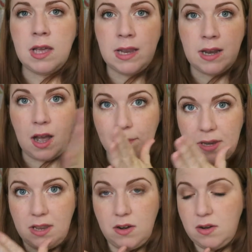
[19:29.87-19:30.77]
in how
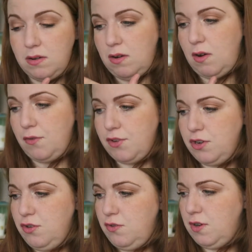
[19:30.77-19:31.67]
many of
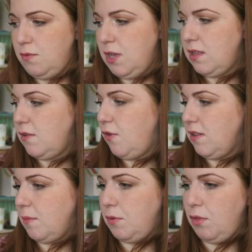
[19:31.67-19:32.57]
turn you do it a week. So for
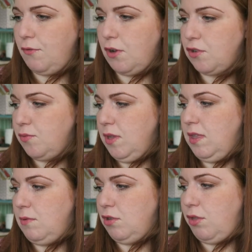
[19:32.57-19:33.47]
example, the first week
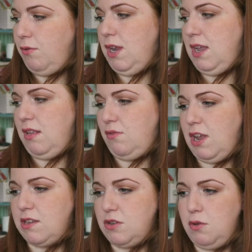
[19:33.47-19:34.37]
there was 3 days
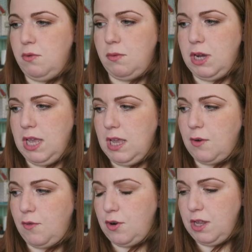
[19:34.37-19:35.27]
rest, so you were working
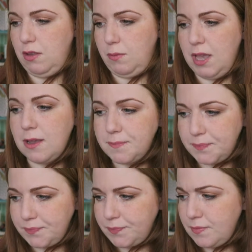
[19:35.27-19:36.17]
out 4 days a week.
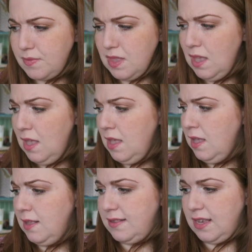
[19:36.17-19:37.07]

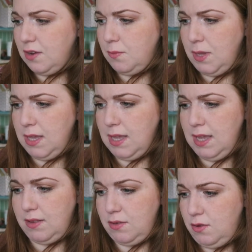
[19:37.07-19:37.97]
Second week,
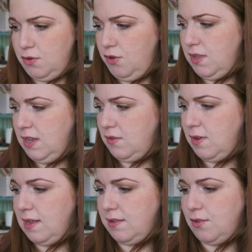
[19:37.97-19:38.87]
it's 3 days
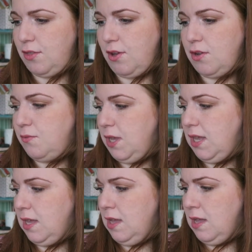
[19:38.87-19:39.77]
rest. Third
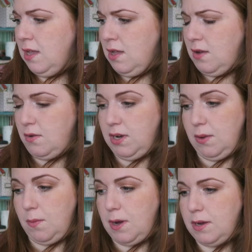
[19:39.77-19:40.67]
week,
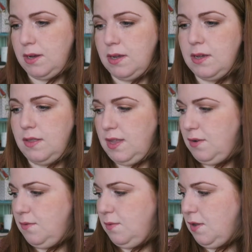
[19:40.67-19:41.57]
only one.
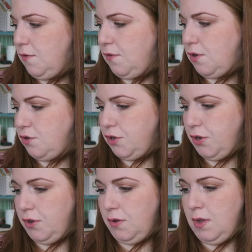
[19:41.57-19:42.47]
Then week four,
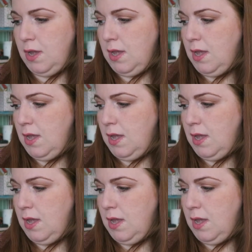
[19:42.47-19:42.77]
two.